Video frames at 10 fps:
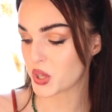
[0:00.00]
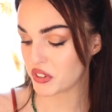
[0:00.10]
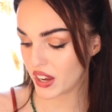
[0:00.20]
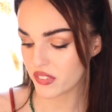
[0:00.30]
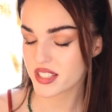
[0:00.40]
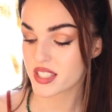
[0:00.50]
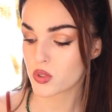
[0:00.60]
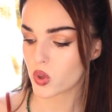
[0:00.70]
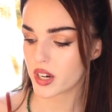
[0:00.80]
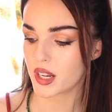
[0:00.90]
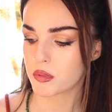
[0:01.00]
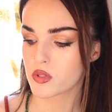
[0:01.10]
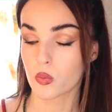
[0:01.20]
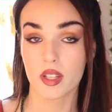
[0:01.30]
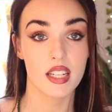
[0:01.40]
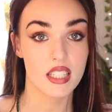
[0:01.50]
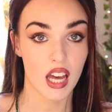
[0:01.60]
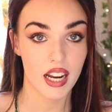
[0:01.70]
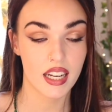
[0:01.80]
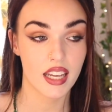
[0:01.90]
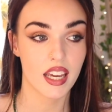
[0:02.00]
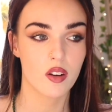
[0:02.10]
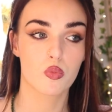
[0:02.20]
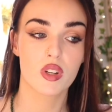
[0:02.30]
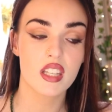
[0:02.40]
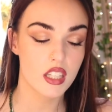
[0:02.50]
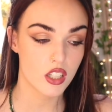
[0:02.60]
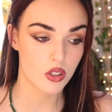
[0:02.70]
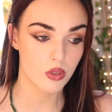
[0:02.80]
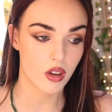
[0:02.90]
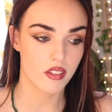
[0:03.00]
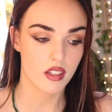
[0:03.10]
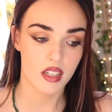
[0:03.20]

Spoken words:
So I found this store, and it was really tiny and really cute,